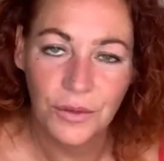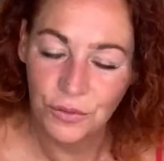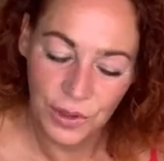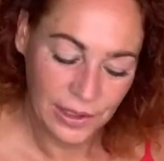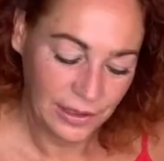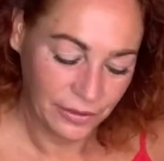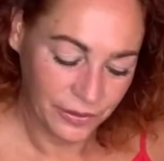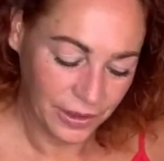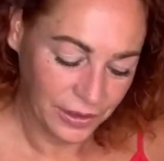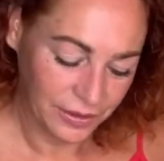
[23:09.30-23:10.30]
Really
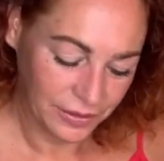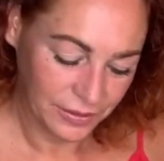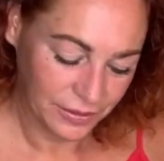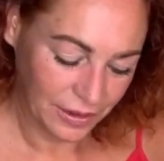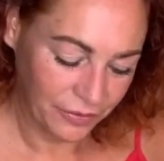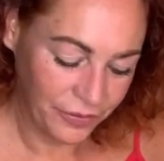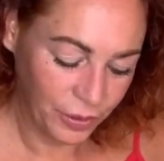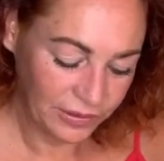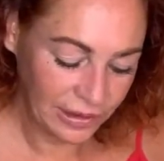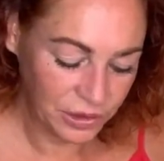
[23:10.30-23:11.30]
loving it. It
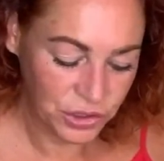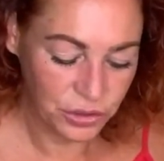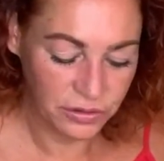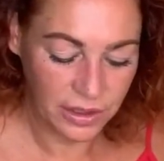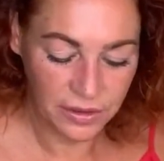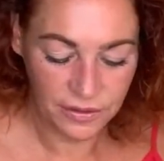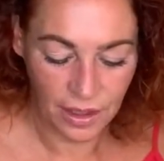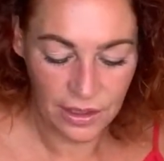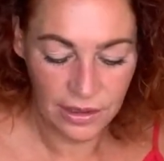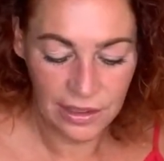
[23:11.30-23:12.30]
feels luxurious.
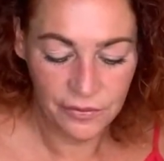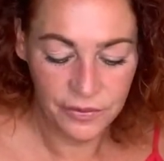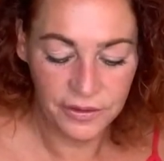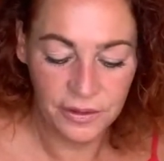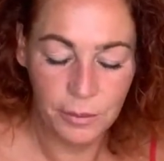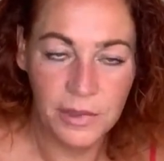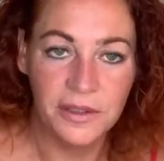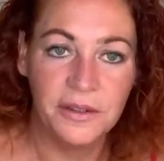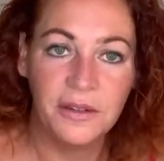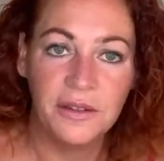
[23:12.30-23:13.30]
I love the
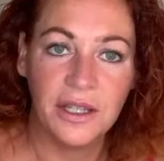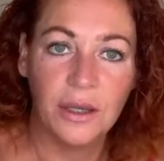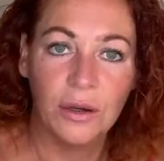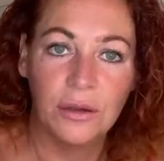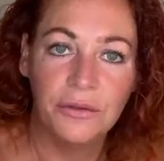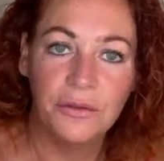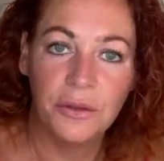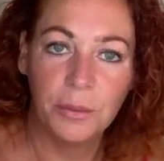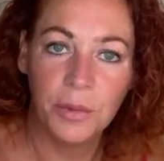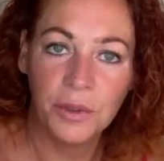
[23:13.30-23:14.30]
simplicity of
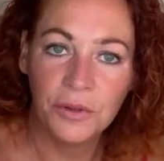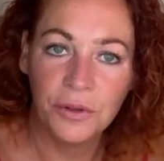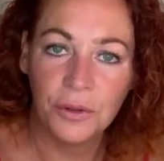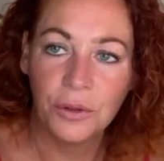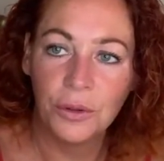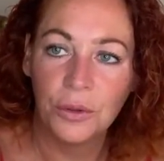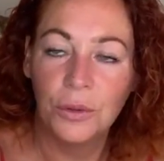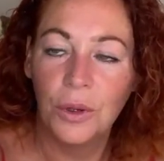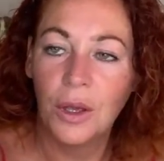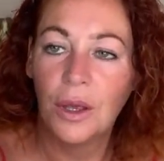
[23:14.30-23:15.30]
the bottle,
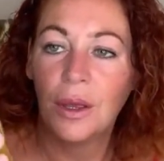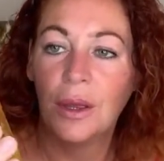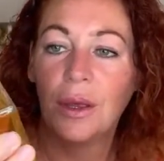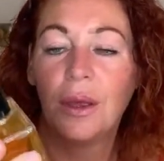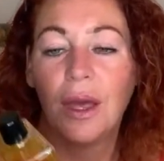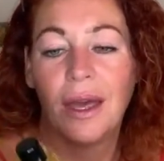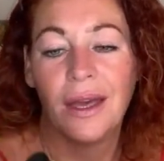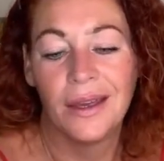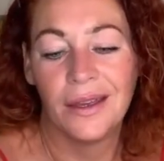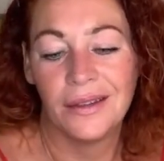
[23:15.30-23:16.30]

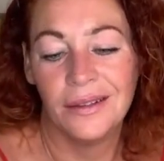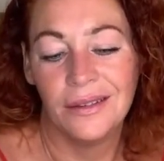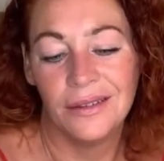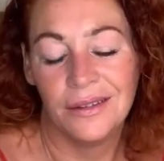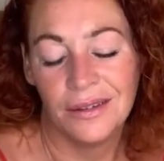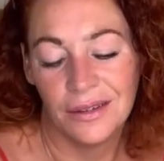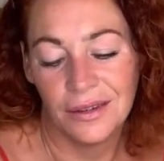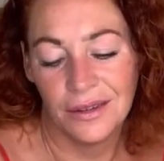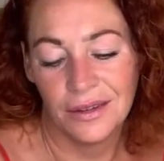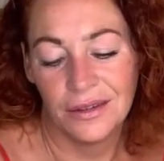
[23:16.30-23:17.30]
and
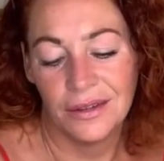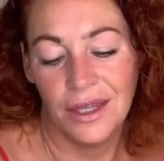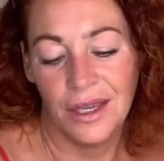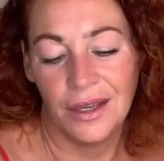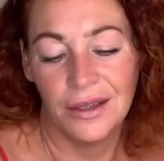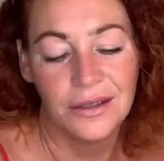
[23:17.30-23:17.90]
yeah,